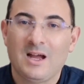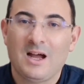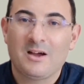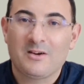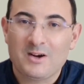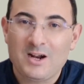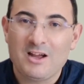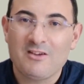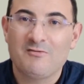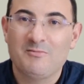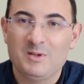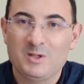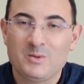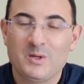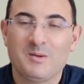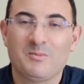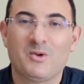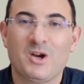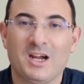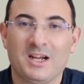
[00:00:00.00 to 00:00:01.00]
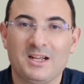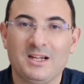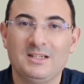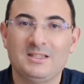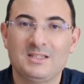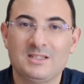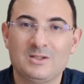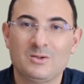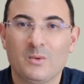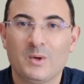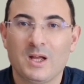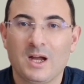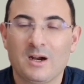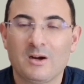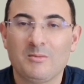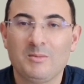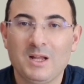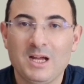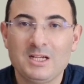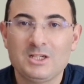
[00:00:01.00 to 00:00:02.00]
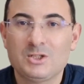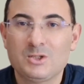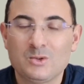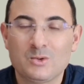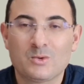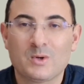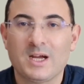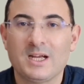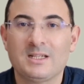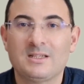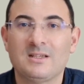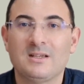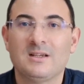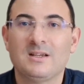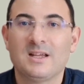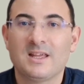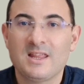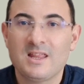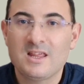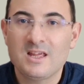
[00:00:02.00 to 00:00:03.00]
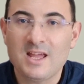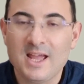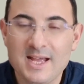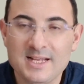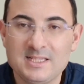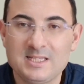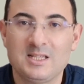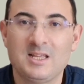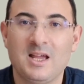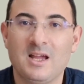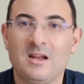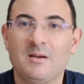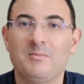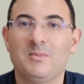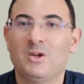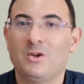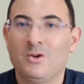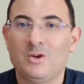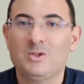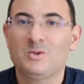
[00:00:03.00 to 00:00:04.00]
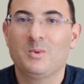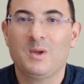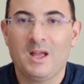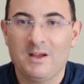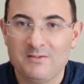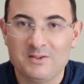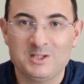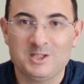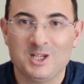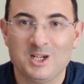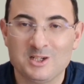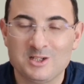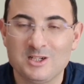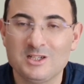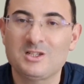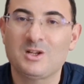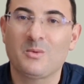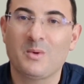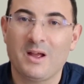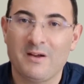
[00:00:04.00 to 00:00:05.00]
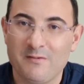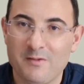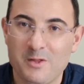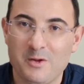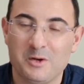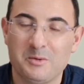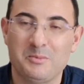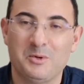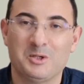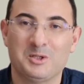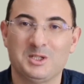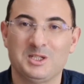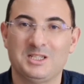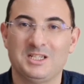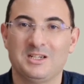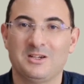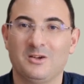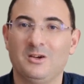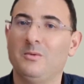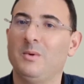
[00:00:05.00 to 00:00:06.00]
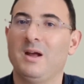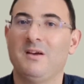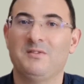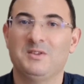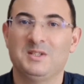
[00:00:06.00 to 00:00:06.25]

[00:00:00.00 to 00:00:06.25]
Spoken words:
arrive between brackets, we are obliged to write the S there because we have a sentence and we have third person singular, we have